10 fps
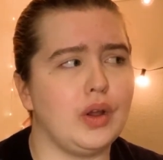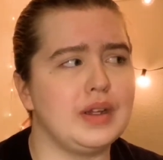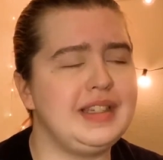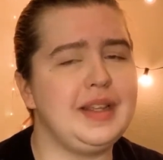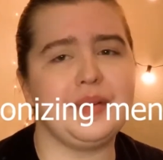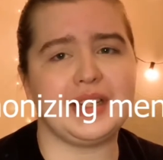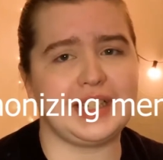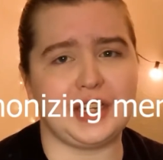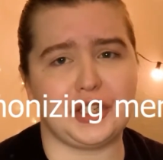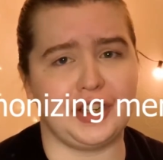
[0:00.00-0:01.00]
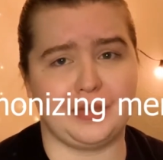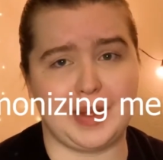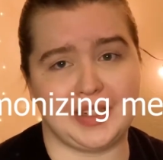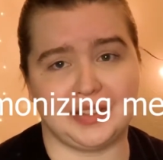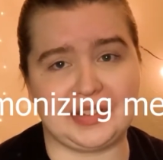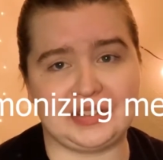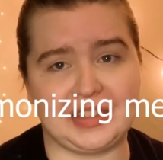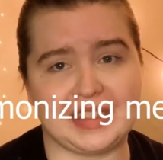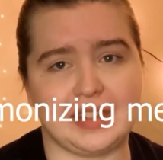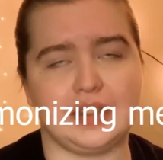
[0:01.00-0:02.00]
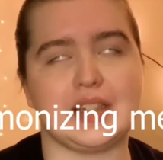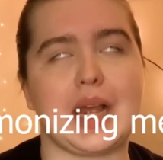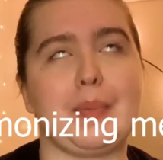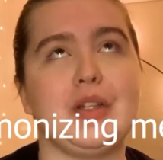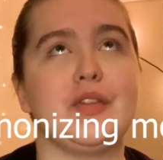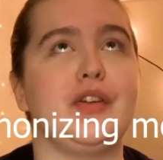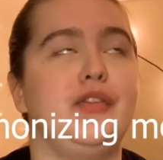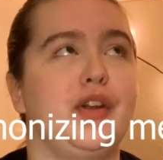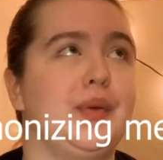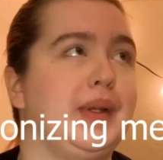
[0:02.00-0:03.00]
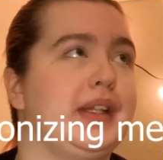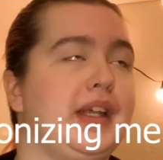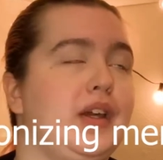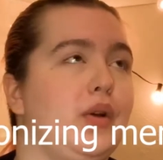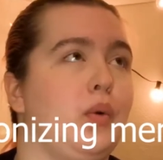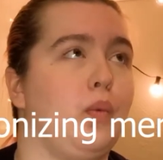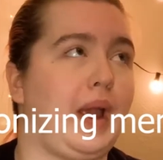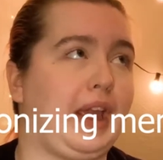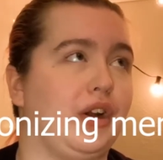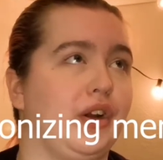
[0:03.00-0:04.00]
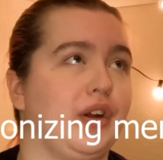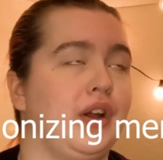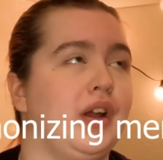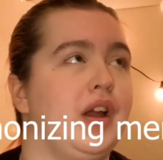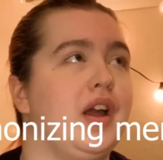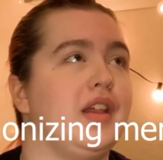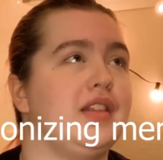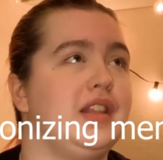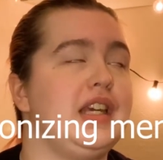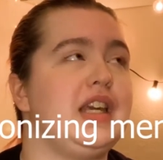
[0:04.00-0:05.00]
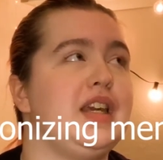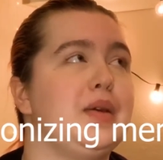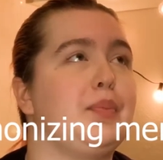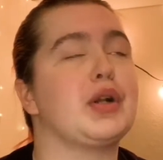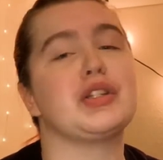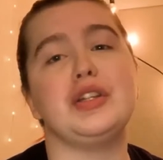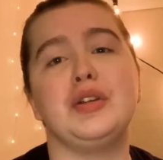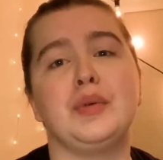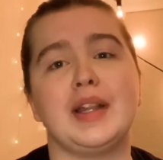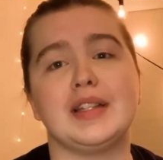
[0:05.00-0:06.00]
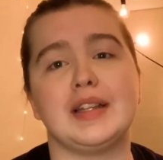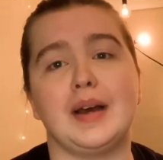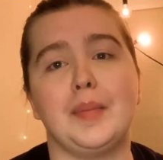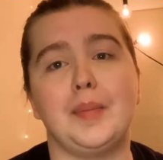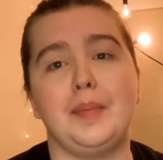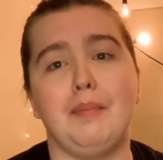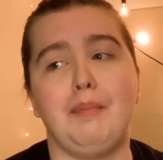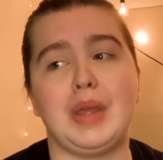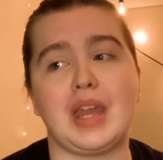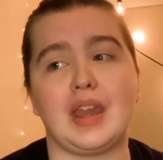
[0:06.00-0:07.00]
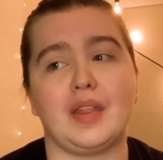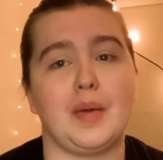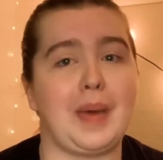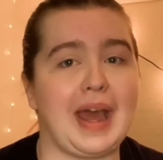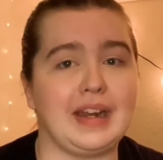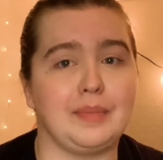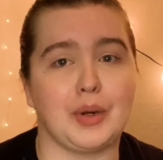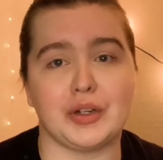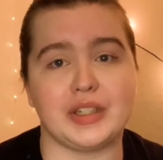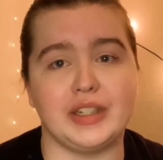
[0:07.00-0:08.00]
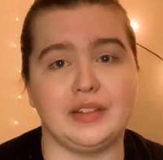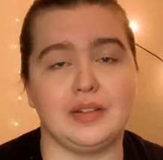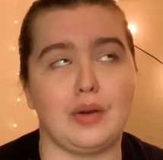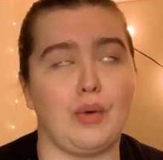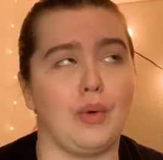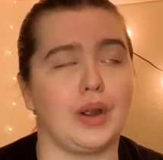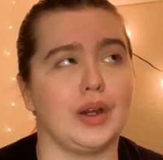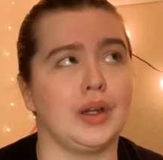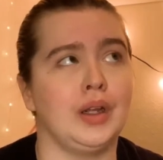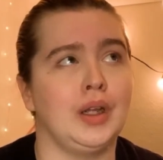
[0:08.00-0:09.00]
demonization of mental illness. This happens very frequently where the person who ends up being the bad person, or